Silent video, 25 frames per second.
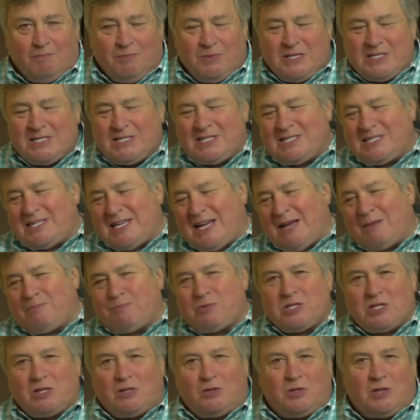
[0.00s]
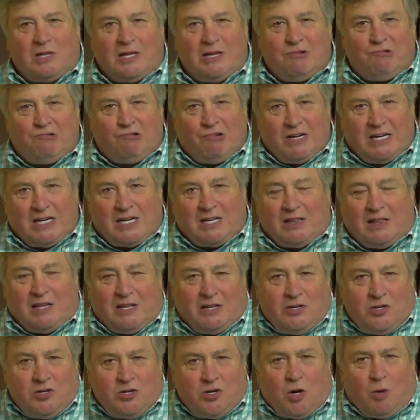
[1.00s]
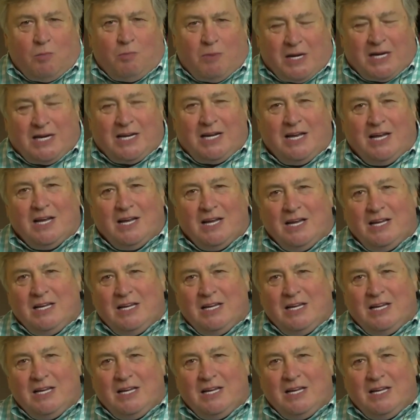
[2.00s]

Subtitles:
This is absolutely critical, and nobody